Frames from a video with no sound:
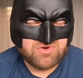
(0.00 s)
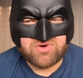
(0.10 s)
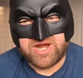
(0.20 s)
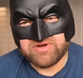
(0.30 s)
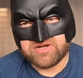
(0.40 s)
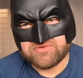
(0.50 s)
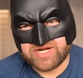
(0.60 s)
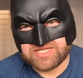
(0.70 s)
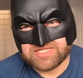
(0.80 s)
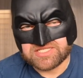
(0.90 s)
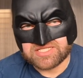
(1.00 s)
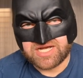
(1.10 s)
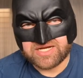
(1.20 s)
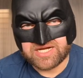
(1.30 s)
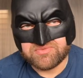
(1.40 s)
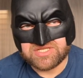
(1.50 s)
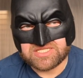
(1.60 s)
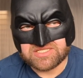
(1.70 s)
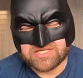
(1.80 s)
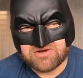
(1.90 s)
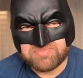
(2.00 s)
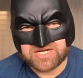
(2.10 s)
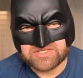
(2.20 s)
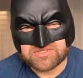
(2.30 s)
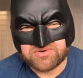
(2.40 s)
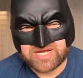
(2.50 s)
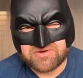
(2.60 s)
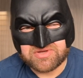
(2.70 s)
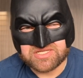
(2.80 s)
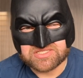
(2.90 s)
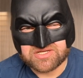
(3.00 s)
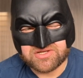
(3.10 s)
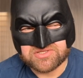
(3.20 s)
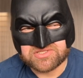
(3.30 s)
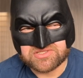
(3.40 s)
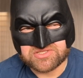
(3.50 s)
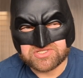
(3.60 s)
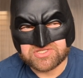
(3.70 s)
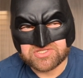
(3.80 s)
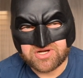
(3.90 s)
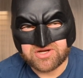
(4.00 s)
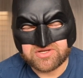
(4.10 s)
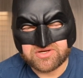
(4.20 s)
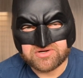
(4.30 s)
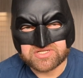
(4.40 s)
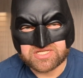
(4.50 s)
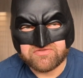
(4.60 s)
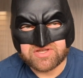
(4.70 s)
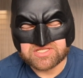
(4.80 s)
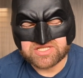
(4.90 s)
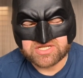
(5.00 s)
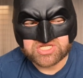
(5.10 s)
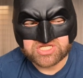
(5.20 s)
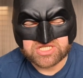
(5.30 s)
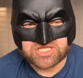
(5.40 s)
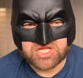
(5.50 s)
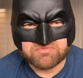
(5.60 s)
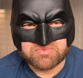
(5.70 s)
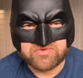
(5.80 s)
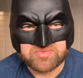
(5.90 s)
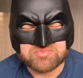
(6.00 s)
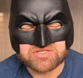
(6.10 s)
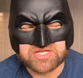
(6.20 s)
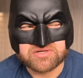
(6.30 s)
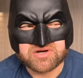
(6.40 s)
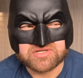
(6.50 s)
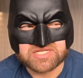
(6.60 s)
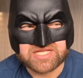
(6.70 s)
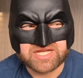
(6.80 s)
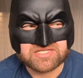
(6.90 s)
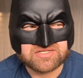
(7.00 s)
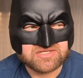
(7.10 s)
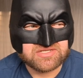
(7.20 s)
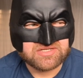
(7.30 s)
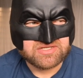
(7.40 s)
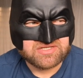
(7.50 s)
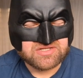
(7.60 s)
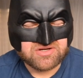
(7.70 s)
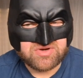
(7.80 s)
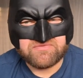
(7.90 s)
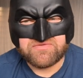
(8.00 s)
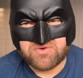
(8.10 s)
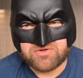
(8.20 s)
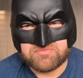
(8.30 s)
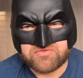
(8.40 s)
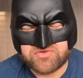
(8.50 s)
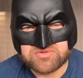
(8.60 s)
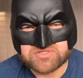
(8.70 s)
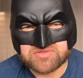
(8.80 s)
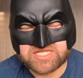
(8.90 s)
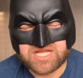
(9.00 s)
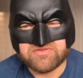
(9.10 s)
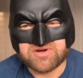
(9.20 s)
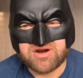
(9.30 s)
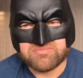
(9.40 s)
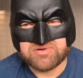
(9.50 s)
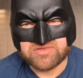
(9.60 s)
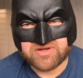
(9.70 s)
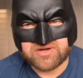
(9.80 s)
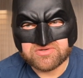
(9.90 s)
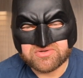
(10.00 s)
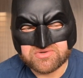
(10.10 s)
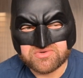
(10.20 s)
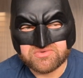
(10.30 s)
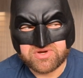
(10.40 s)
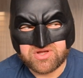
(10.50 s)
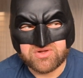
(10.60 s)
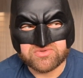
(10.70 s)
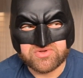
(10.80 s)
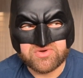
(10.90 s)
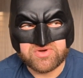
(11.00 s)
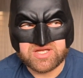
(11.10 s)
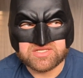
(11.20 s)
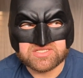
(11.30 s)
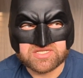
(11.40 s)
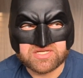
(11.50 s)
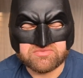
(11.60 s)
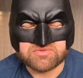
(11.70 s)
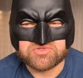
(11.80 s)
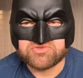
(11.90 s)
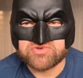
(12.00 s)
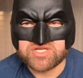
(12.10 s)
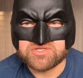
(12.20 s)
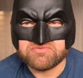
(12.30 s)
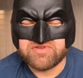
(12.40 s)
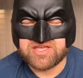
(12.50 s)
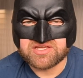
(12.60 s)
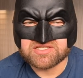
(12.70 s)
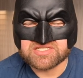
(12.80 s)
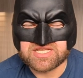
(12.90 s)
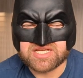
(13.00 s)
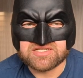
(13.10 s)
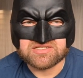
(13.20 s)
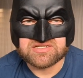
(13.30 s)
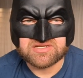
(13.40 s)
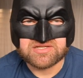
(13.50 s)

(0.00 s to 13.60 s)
or Eric Frankenstein, how we see their backstory, how he's constantly stalking her because he thinks that she's in love with him and playing hard to get. Great vocal performance from David Harbour there, who we all know as from Stranger Things and